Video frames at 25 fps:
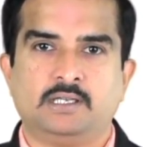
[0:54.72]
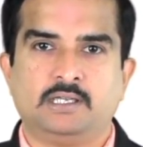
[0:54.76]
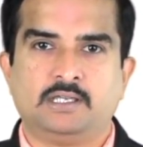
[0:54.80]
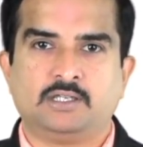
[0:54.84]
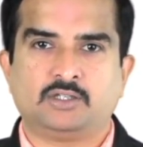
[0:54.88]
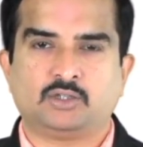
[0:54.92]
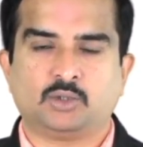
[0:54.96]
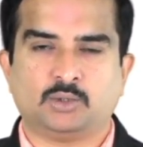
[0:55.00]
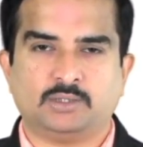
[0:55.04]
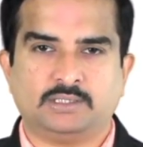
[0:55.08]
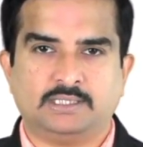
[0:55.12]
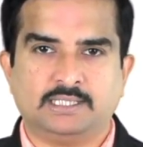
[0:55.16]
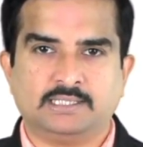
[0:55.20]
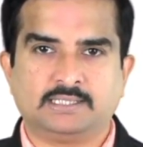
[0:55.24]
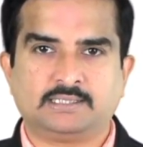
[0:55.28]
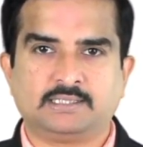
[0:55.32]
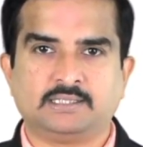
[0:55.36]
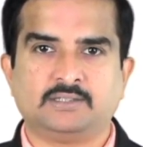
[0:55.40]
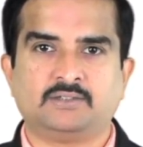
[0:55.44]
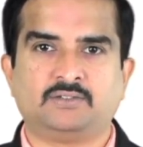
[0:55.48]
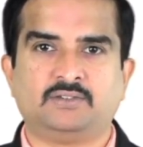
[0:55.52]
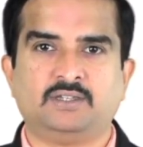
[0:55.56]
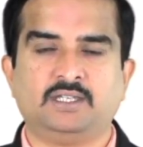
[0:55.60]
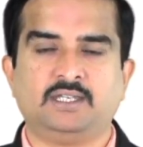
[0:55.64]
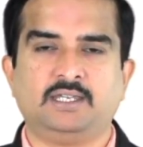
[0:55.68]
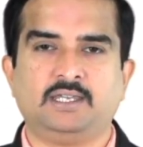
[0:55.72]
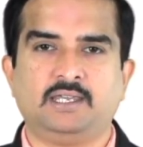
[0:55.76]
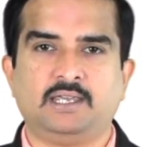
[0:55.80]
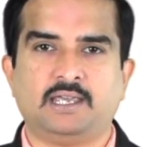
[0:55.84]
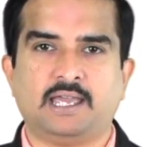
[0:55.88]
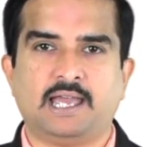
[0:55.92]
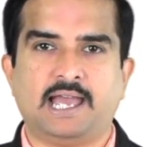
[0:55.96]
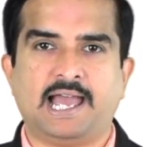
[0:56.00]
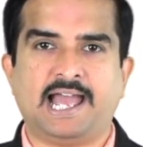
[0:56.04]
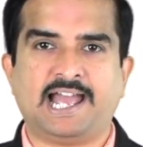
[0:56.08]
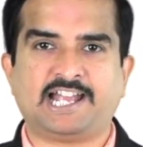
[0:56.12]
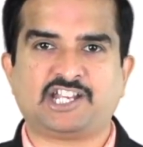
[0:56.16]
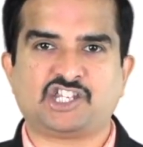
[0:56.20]
So, this is the
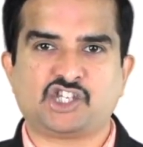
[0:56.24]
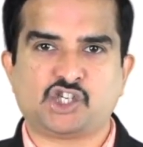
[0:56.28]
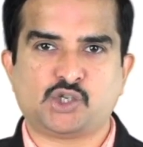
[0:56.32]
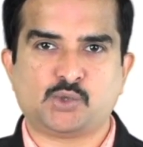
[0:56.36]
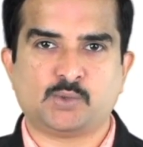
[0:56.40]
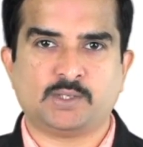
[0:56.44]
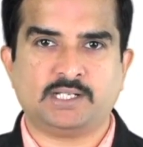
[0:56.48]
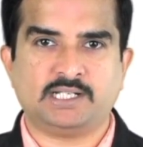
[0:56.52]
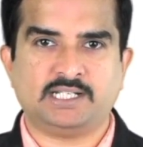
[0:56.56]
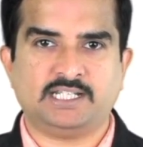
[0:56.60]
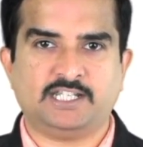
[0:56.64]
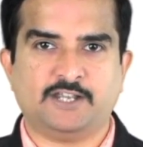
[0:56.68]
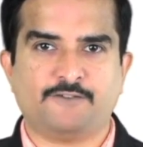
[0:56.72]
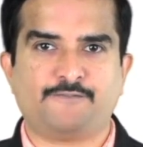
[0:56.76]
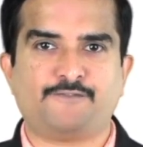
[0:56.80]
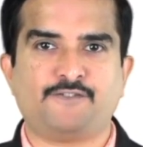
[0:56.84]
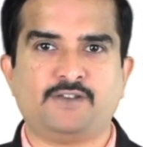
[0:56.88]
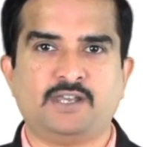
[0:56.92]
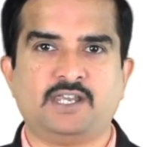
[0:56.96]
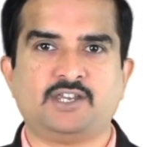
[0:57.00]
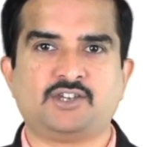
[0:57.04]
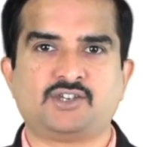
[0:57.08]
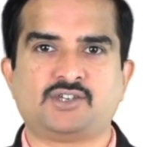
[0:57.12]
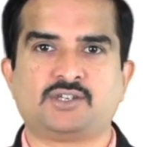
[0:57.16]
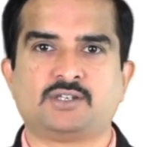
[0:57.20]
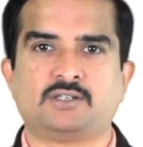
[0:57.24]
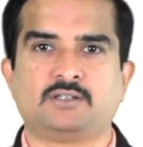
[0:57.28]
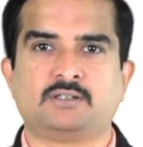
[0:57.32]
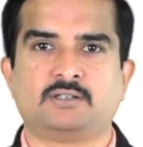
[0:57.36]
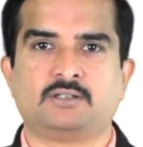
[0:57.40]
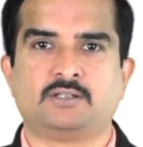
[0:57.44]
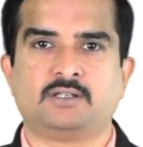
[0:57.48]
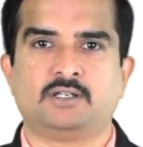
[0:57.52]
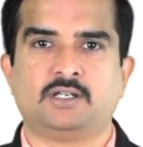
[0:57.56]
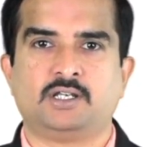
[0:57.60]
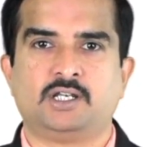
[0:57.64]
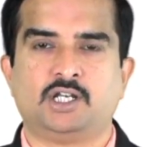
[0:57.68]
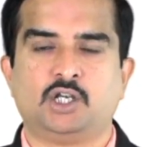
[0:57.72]
actual definition